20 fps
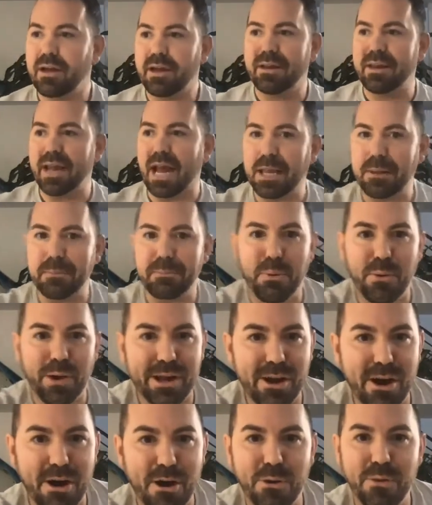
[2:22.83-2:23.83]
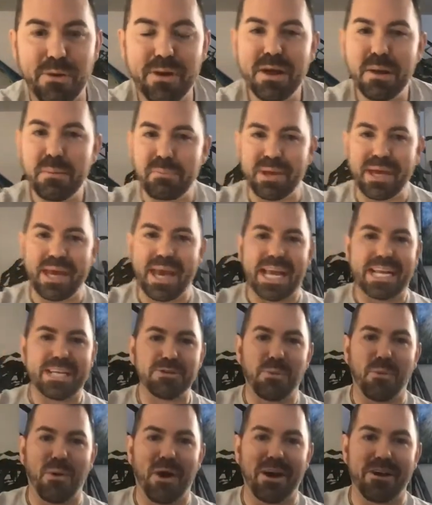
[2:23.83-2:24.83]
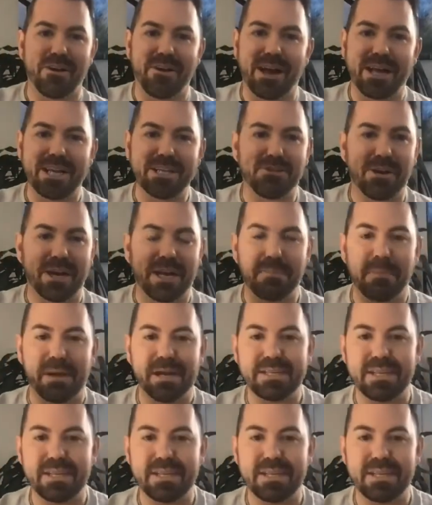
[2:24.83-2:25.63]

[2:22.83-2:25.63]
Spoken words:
9.0 pH water I drink